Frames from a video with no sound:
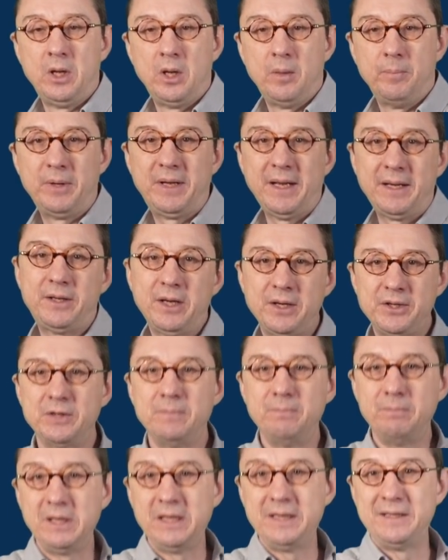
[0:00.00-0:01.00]
But that
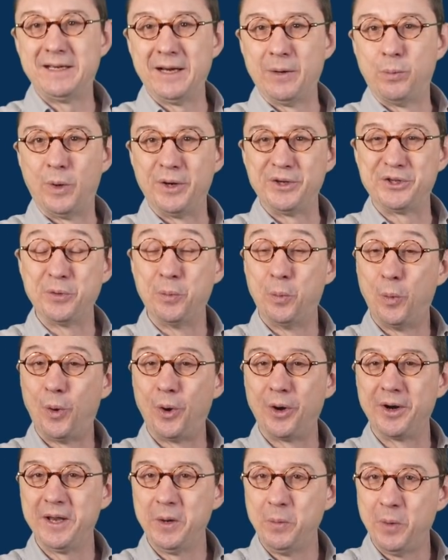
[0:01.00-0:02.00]
doesn't mean they want a
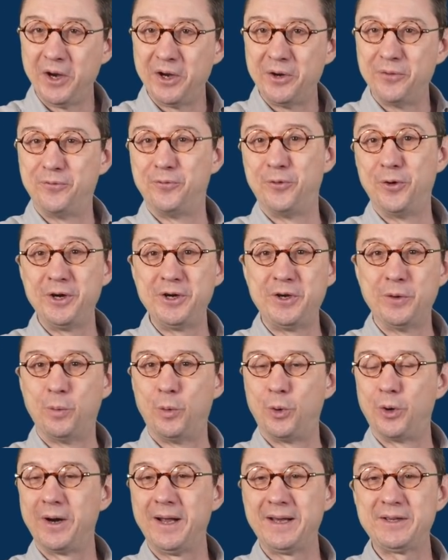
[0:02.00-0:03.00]
war. They want to avoid a
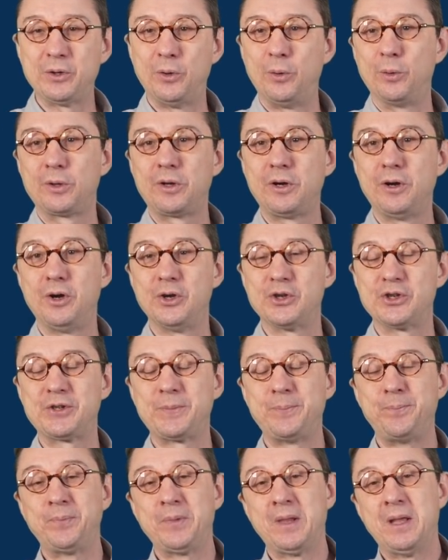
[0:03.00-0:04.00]
war at all
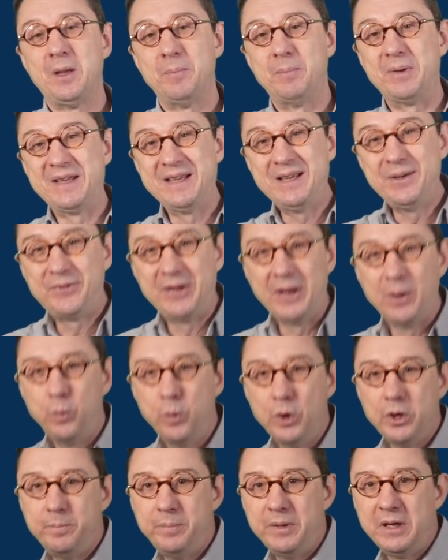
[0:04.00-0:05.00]
cost. But if there
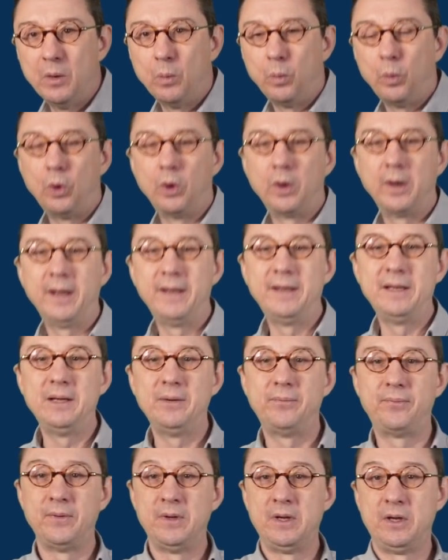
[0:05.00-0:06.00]
would be a war, and
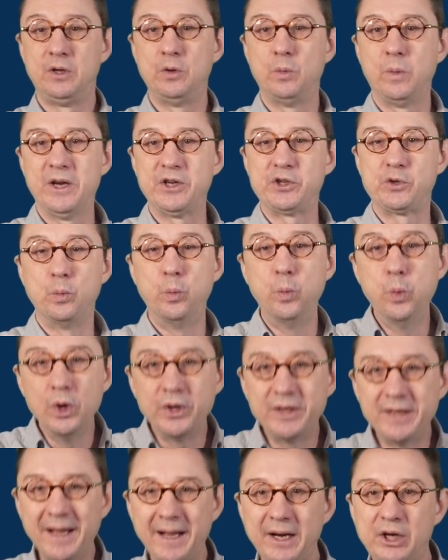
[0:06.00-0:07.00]
if the West
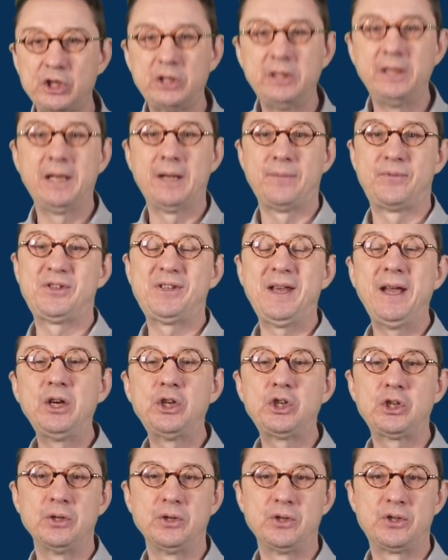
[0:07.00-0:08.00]
would actually have
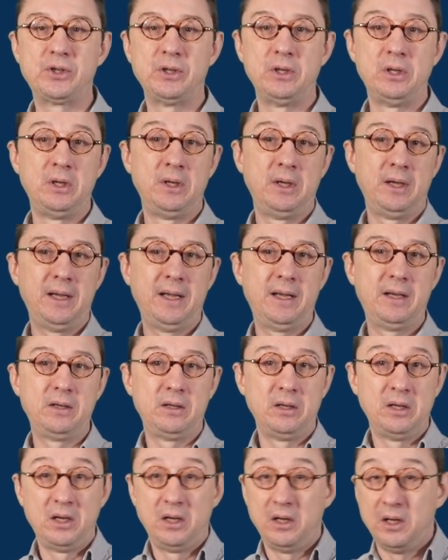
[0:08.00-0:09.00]
sanctions
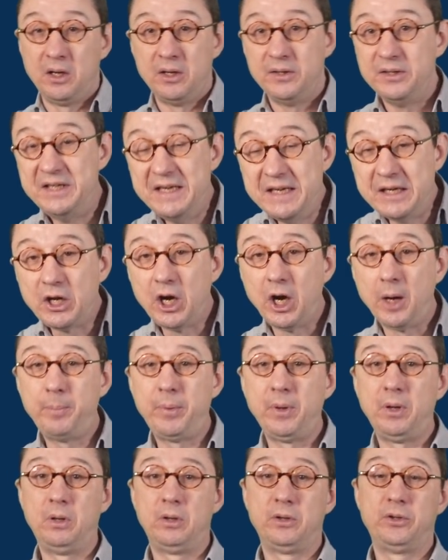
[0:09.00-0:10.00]
and
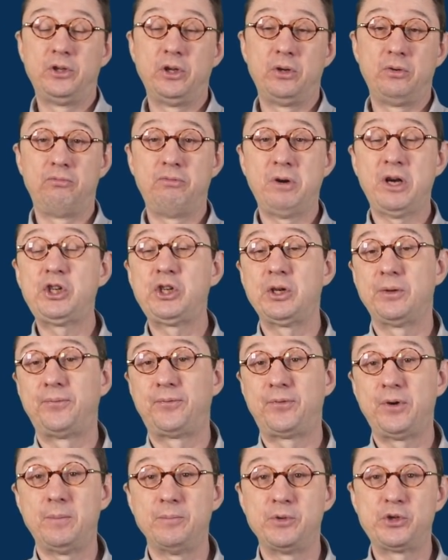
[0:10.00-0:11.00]
decouple the Russia
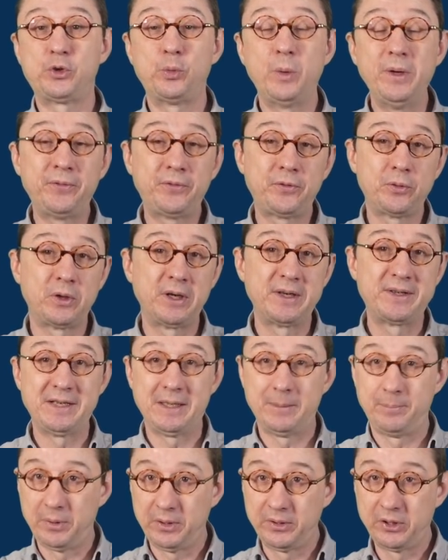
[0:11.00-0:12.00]
from SWIFT, for
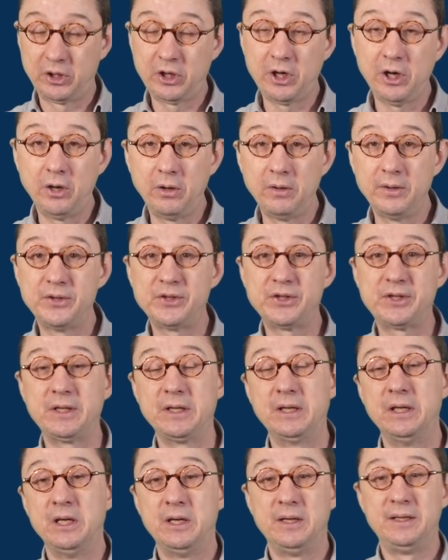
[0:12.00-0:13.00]
example, the
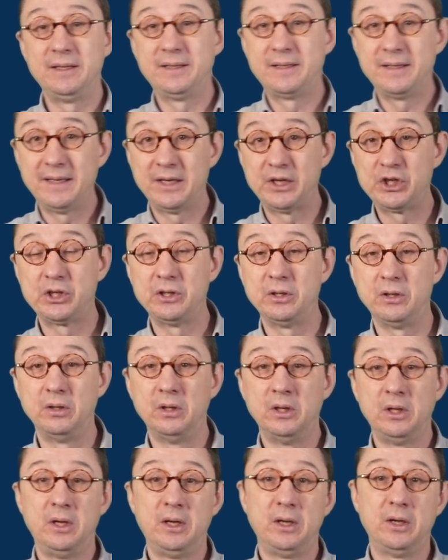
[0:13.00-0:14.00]
currency, the
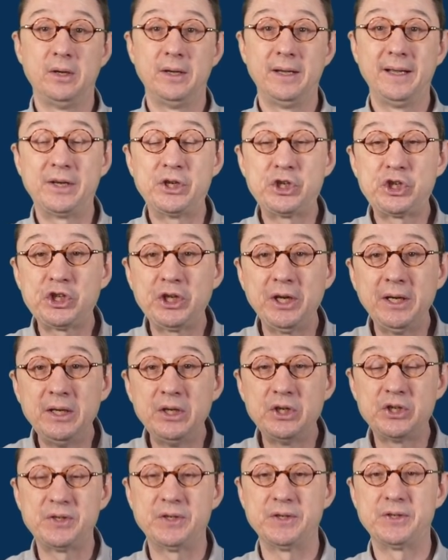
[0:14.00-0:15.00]
international
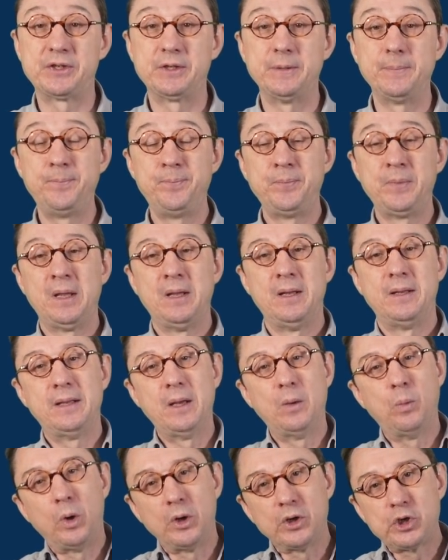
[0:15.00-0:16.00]
exchange system,
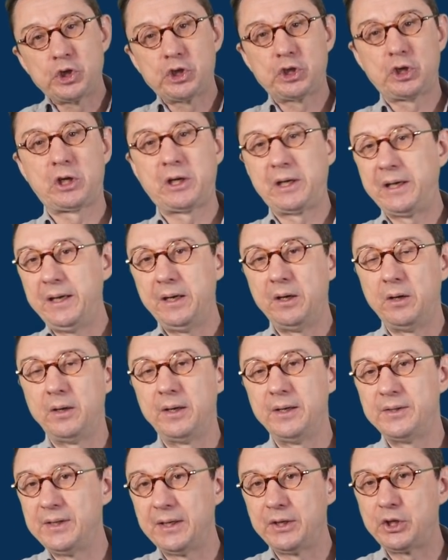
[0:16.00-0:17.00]
then what's clear
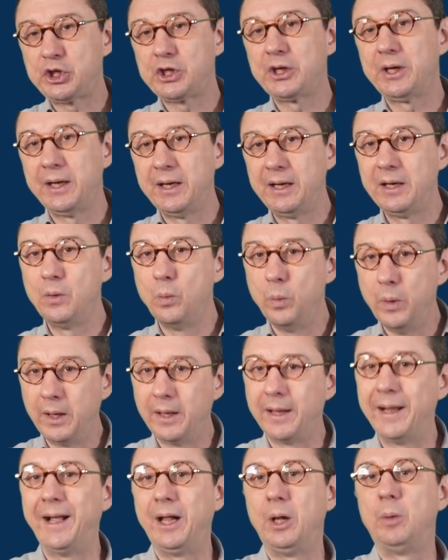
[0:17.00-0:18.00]
is that China
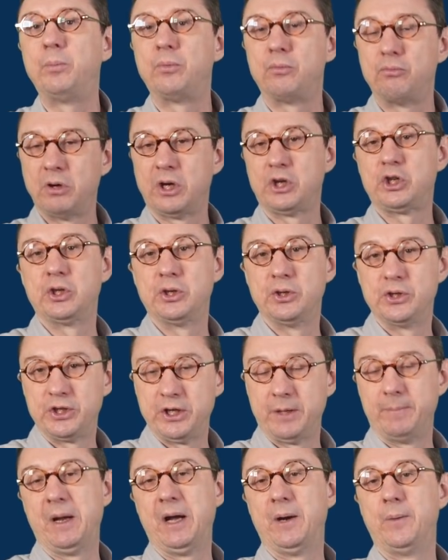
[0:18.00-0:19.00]
will help Russia
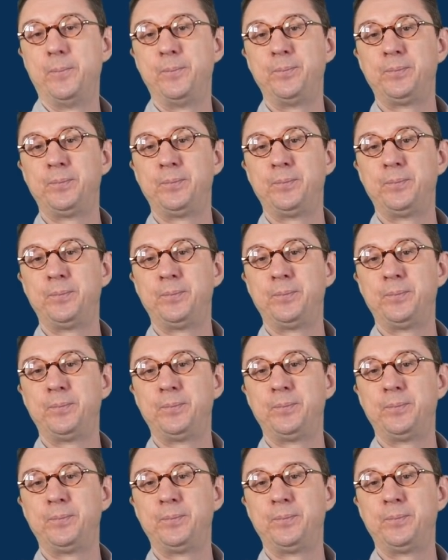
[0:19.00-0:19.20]
somehow.